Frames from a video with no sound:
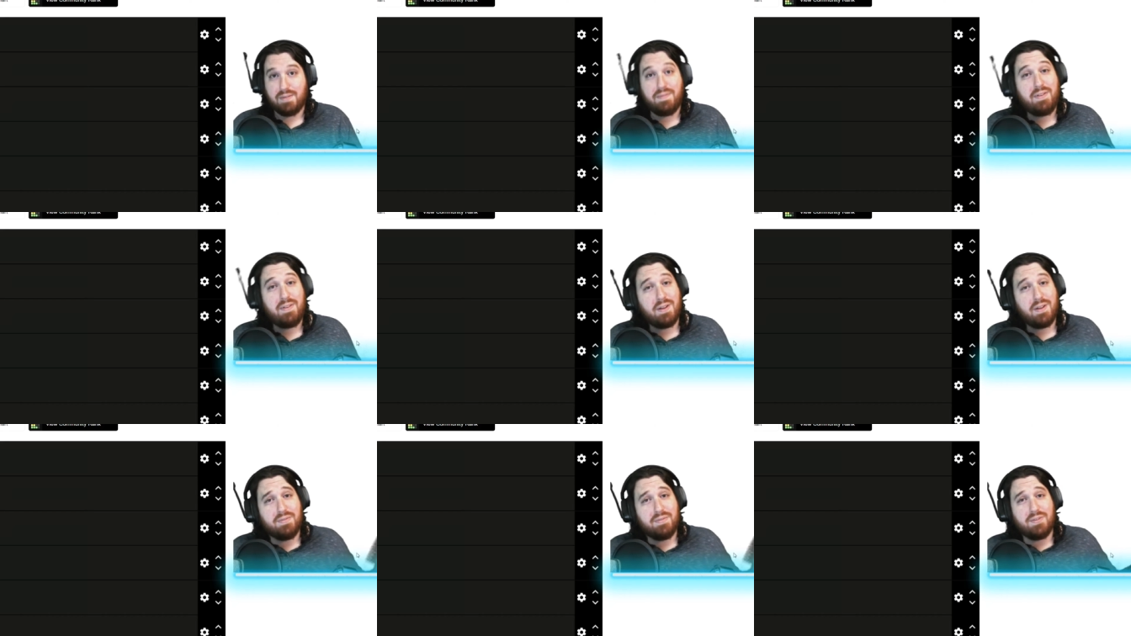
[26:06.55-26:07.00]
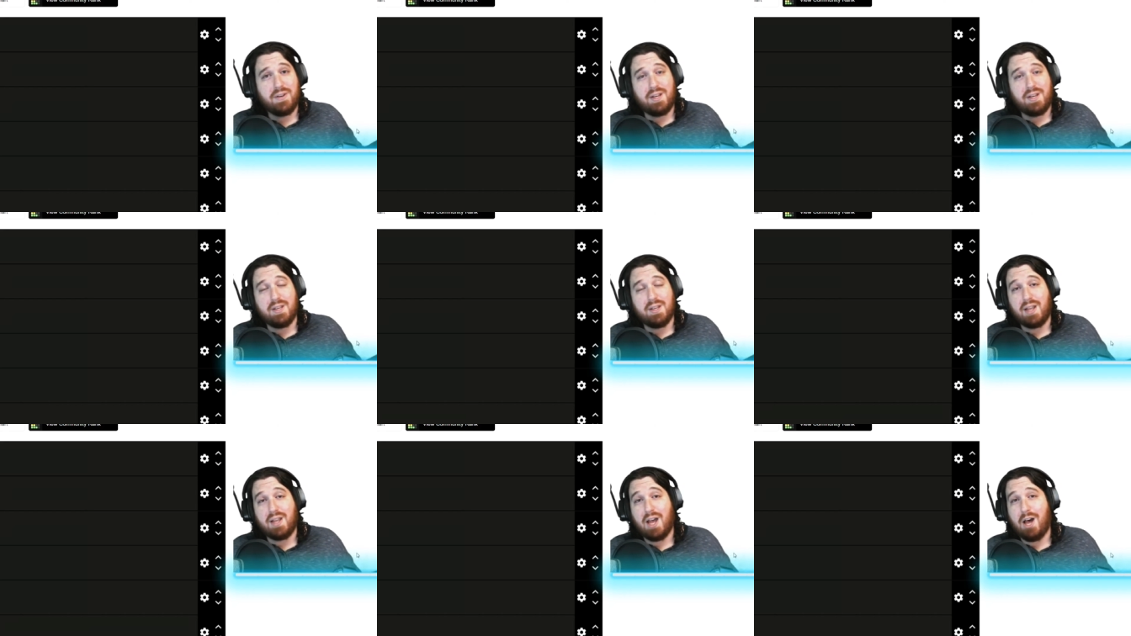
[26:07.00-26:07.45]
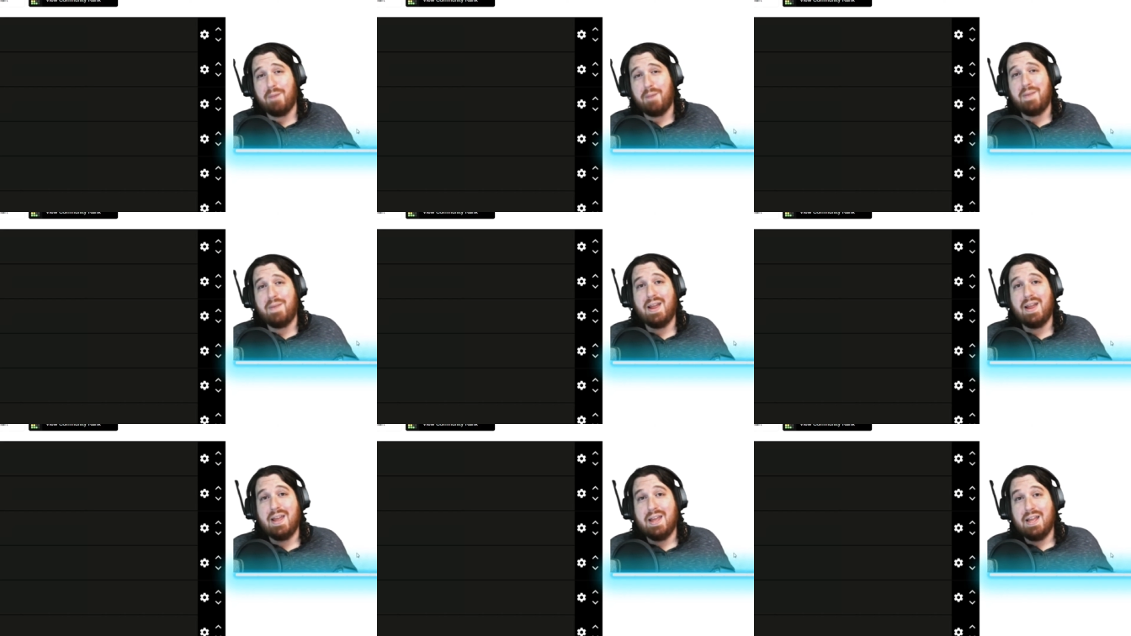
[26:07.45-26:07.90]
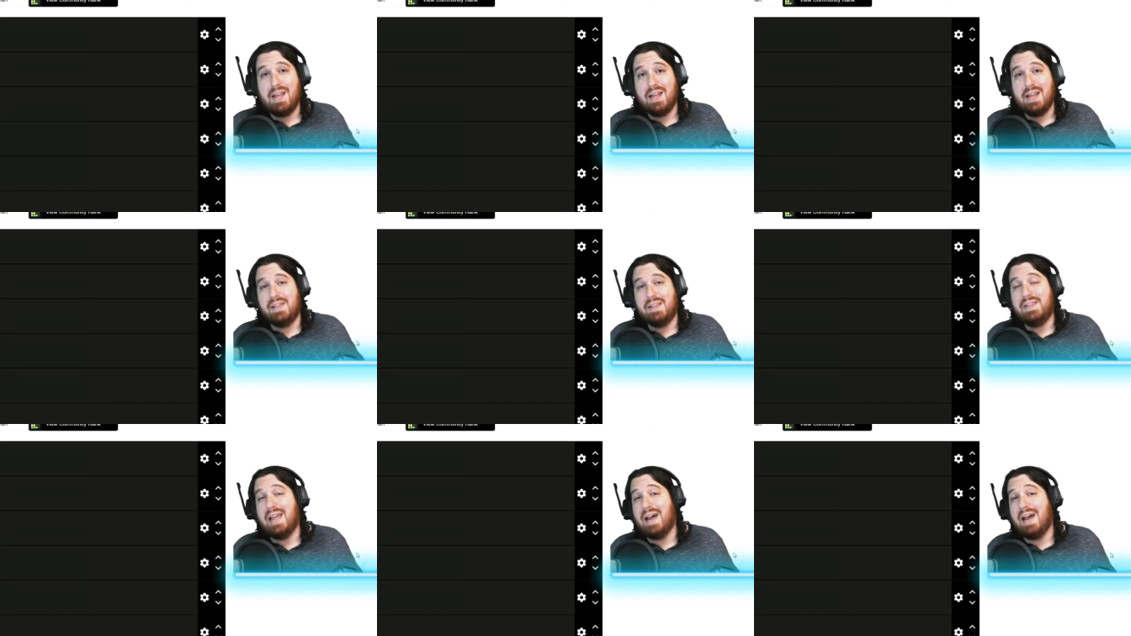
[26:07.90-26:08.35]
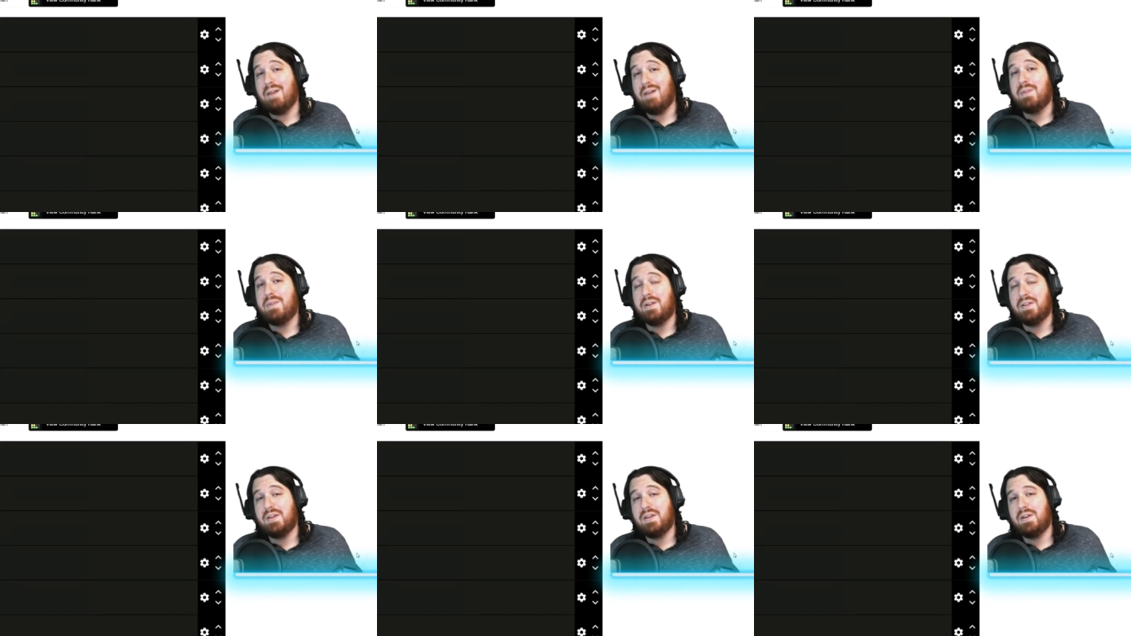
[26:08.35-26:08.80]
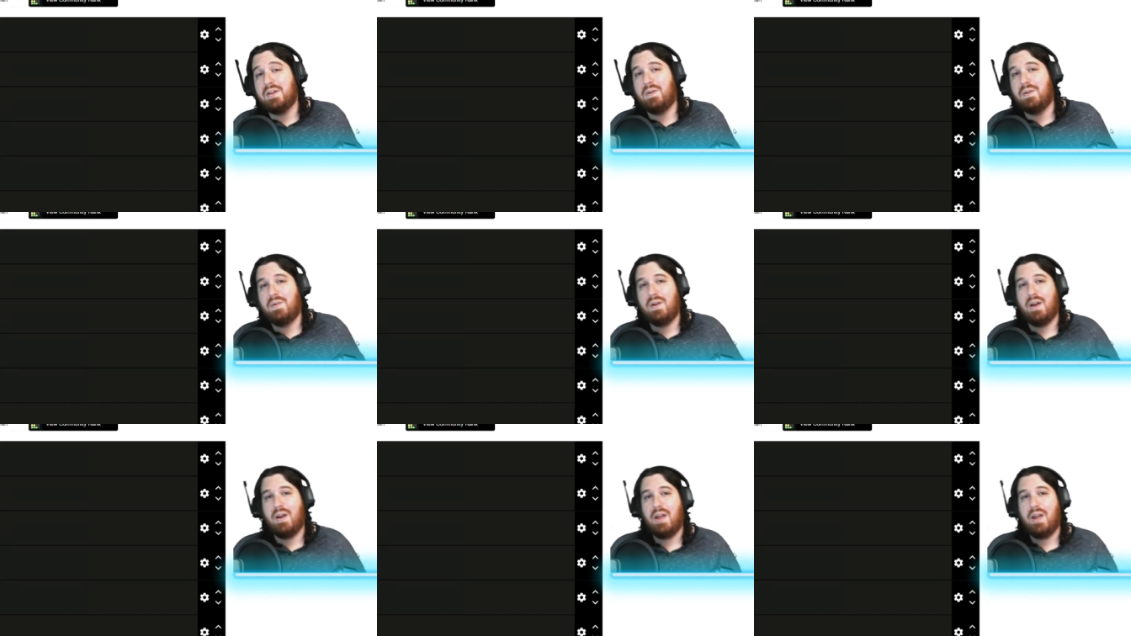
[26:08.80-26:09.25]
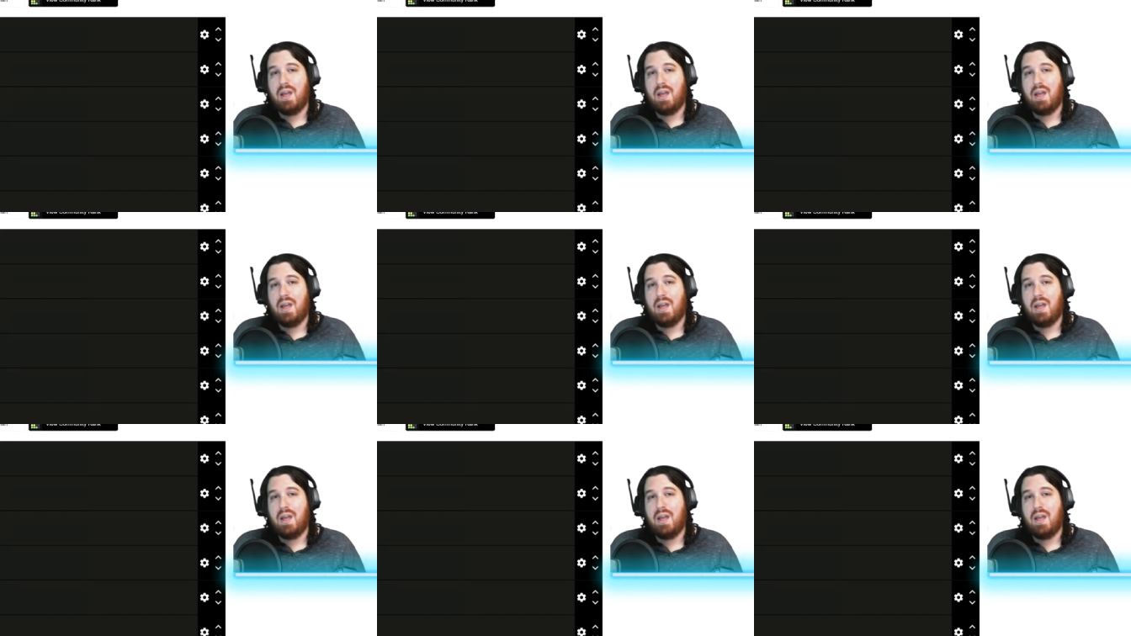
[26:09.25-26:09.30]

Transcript: Feel free to comment down below